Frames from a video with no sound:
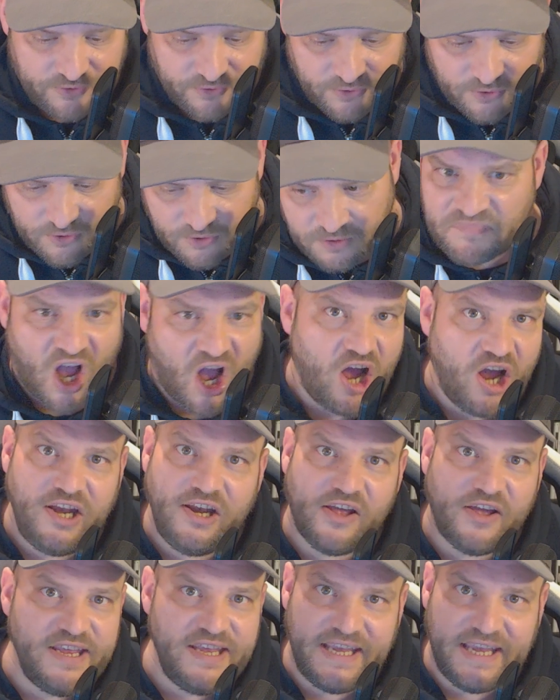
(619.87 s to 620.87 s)
or
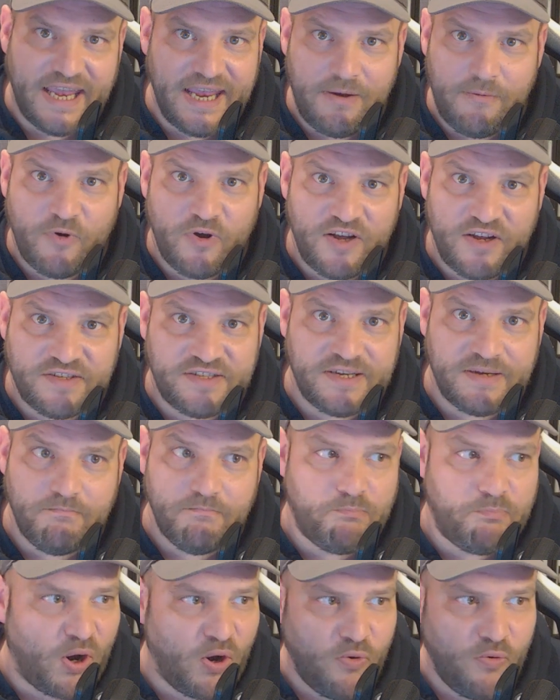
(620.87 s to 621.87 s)
highlight keywords
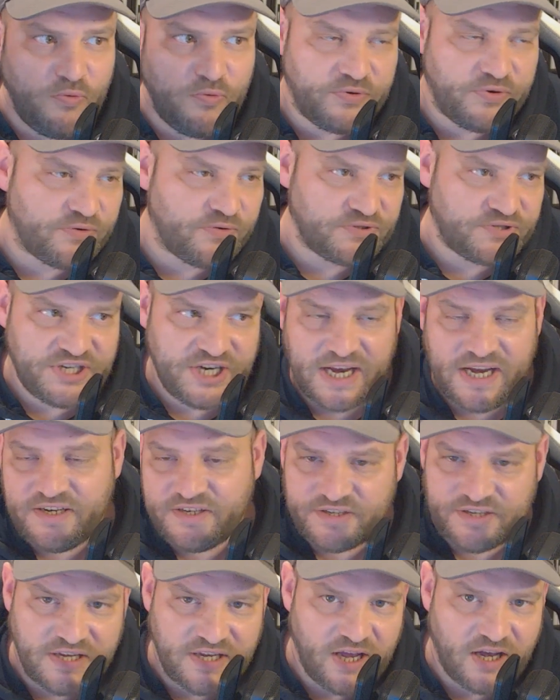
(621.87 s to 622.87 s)
in bold, or
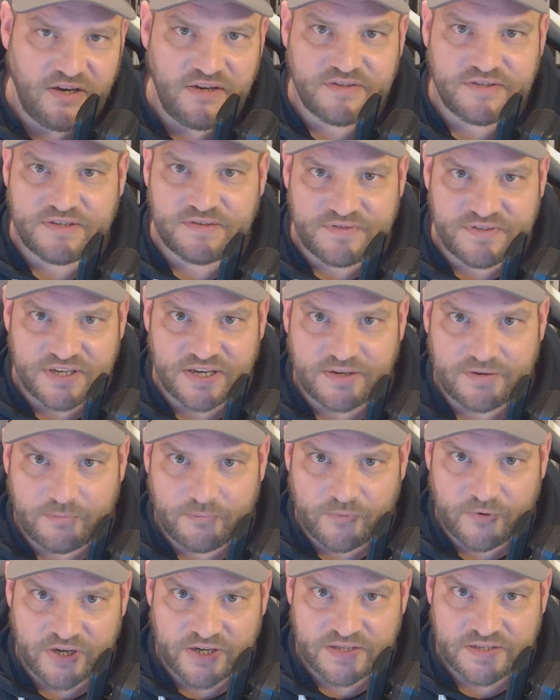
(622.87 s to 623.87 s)
change the colors of
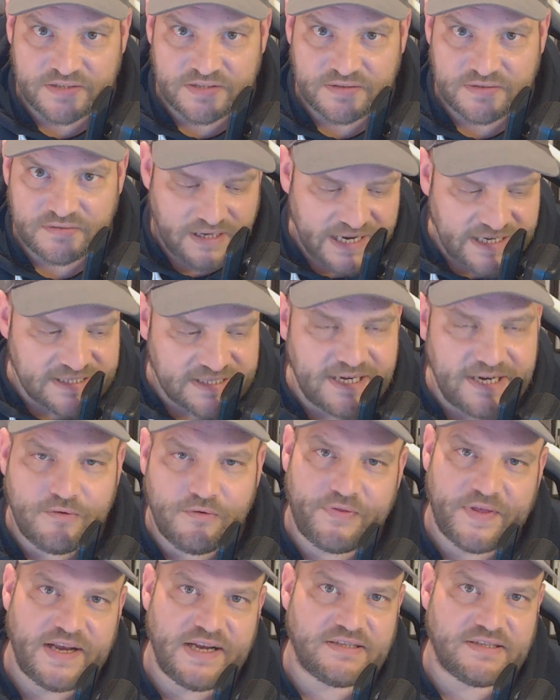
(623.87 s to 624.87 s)
certain words. It's little
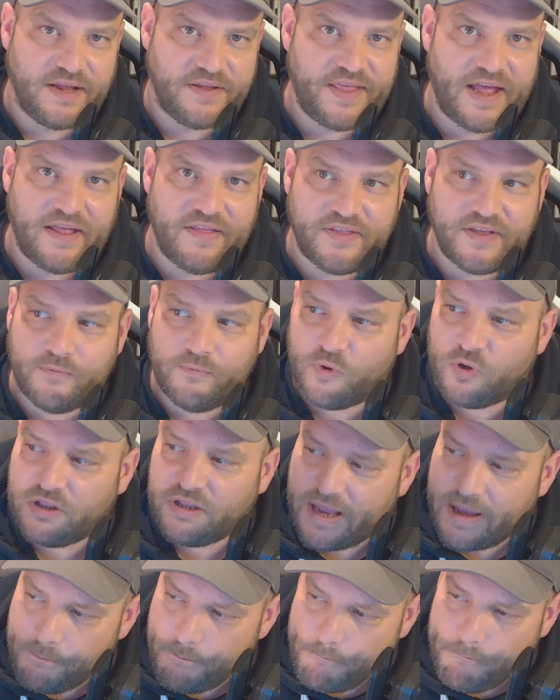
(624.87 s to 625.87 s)
things like that that will
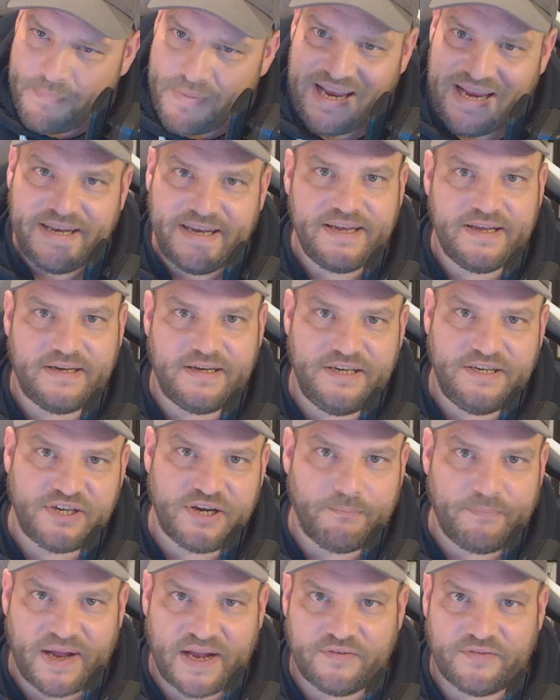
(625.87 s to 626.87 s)
immediately
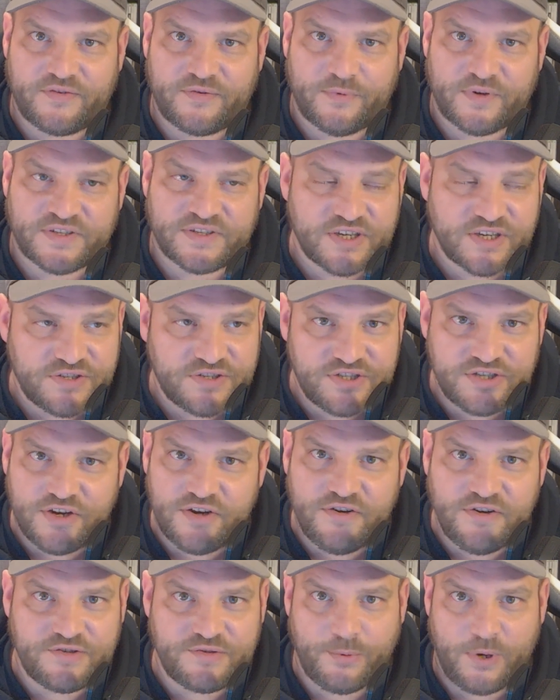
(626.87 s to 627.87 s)
jump out to us as
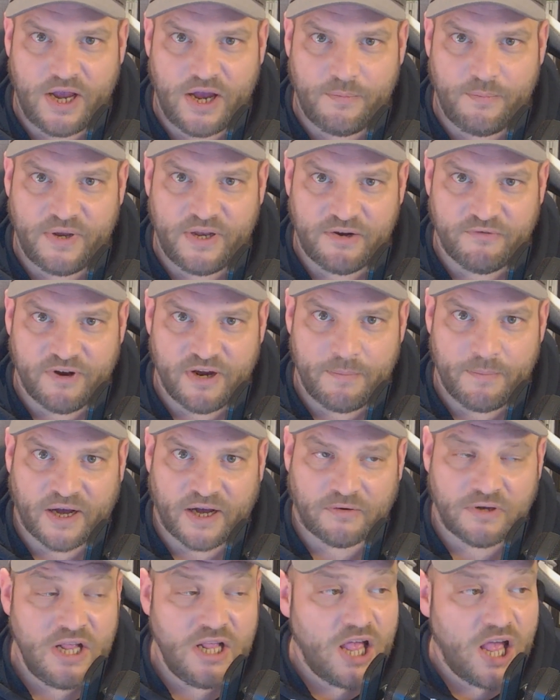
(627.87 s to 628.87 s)
soon as we open your
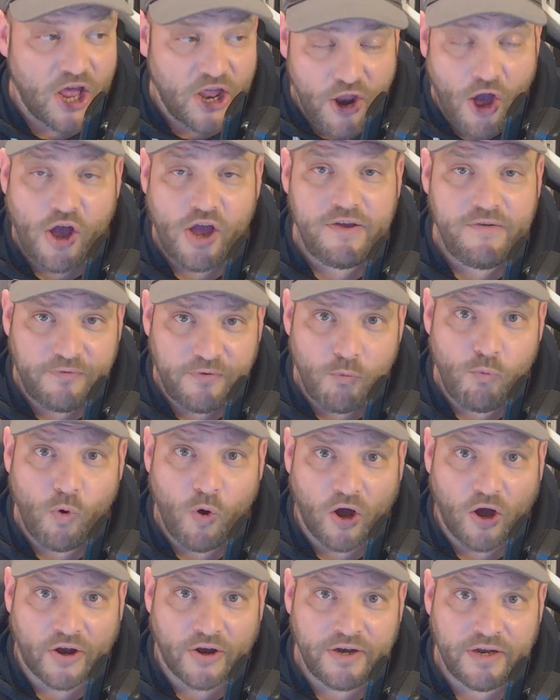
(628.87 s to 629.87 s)
email. And I, for
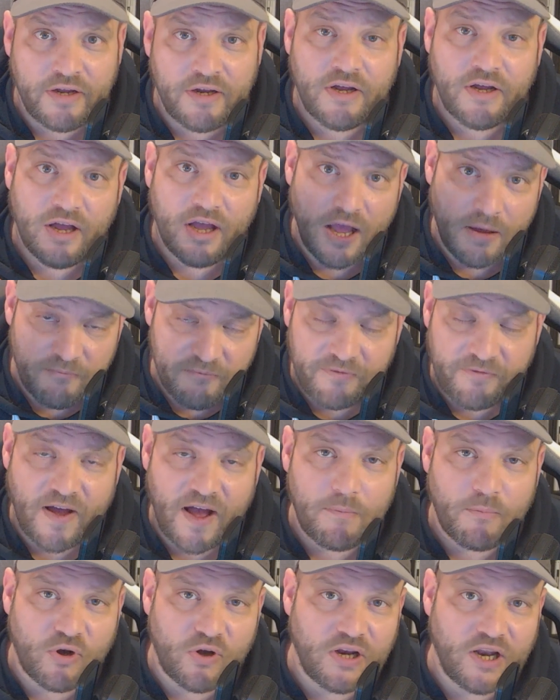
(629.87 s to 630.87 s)
one, am
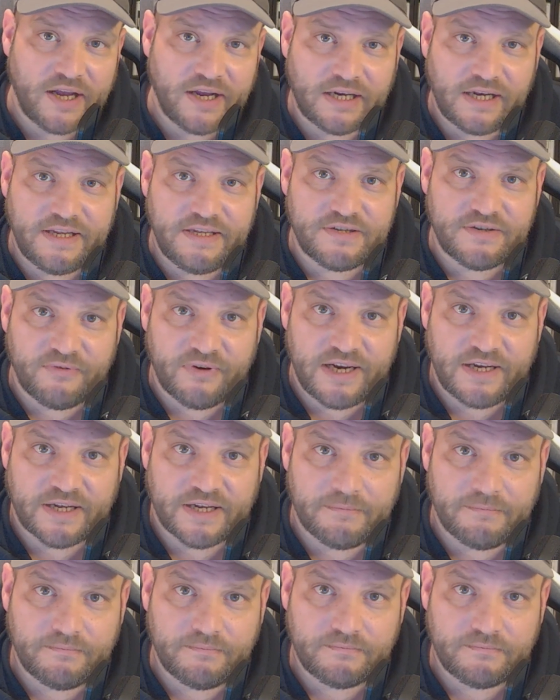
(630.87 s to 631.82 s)
far more likely to read it.